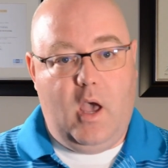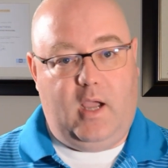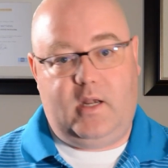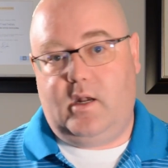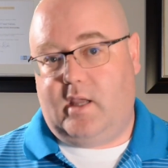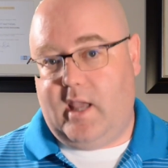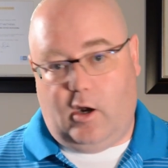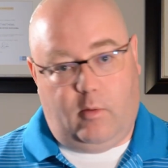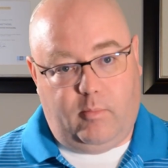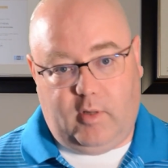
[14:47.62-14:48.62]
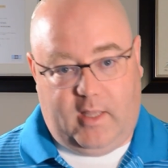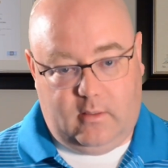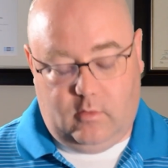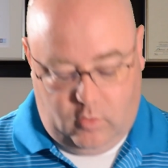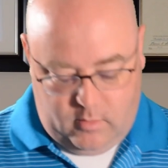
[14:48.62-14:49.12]
I need an accountable
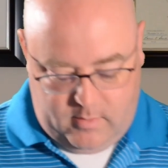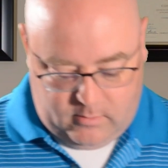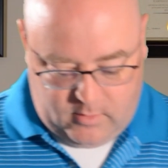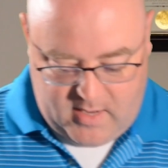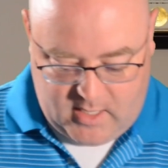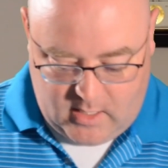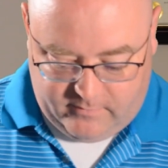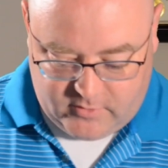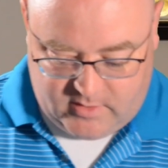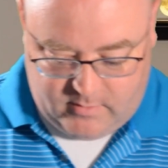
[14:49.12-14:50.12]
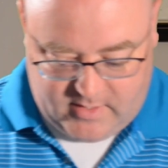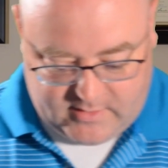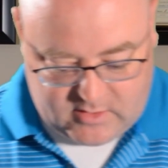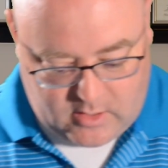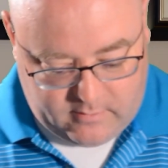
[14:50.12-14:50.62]
plan in order to be able to make up for some of
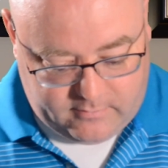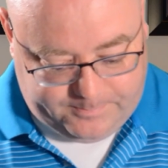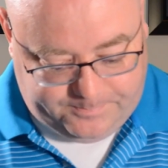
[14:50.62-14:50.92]
that stuff.